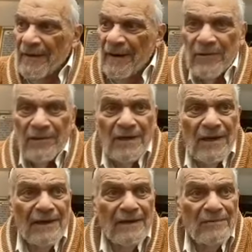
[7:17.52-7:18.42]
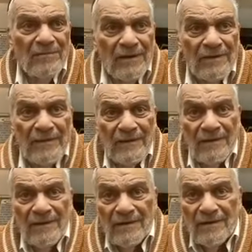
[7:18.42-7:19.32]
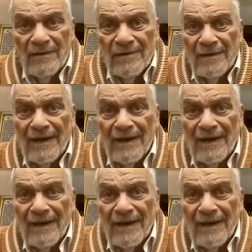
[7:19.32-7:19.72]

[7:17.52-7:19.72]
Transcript: our time, meaning till the